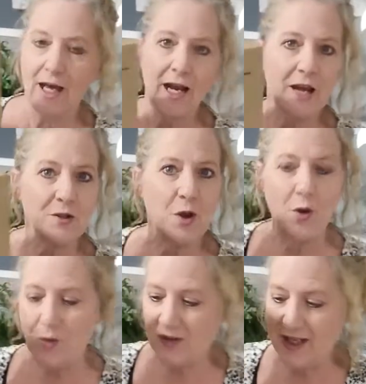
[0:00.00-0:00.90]
It has
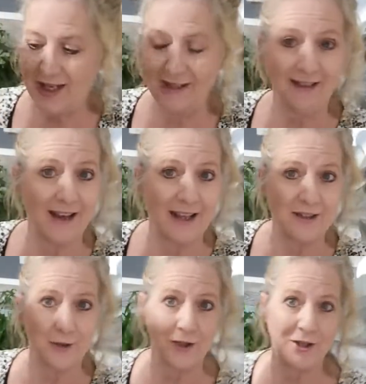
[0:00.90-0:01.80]
holes in it, nice
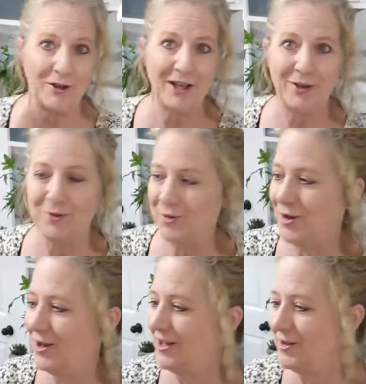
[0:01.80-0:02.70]
little carry handles
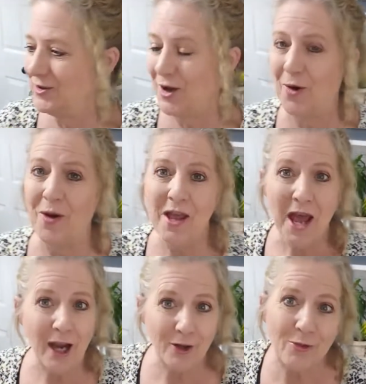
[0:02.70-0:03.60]
on it. So,
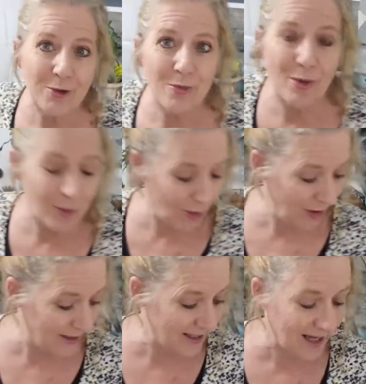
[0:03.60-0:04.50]
I don't
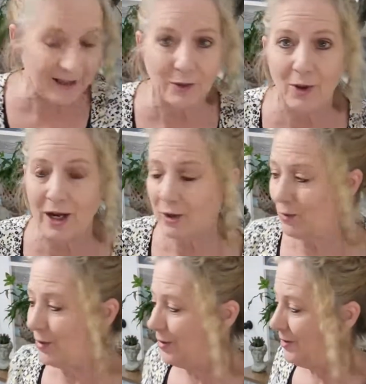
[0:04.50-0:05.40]
remember exactly what I
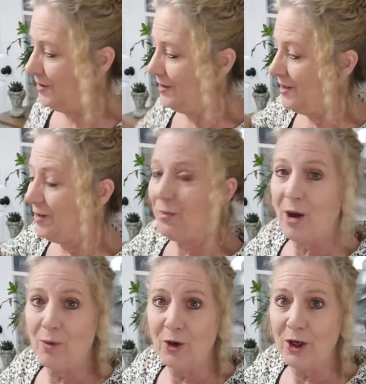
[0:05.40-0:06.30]
ordered,
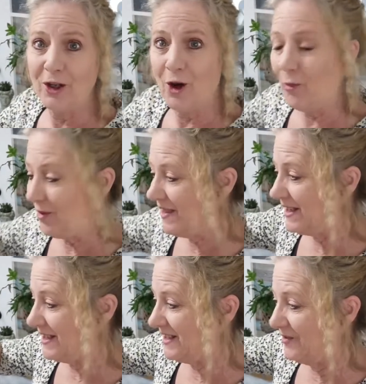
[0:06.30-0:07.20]
but we're going to open
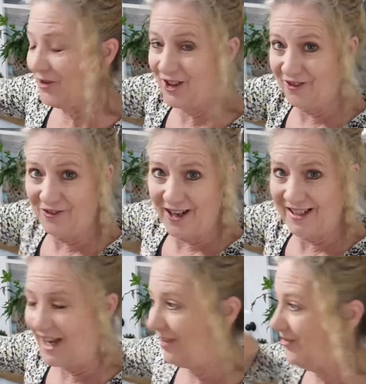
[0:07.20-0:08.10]
this and we're going to find
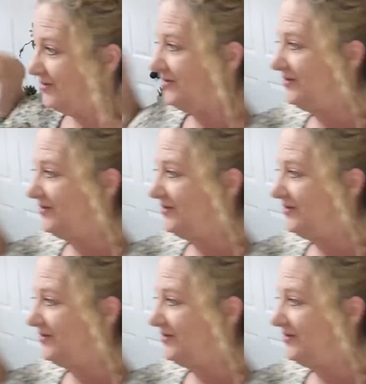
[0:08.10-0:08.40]
out.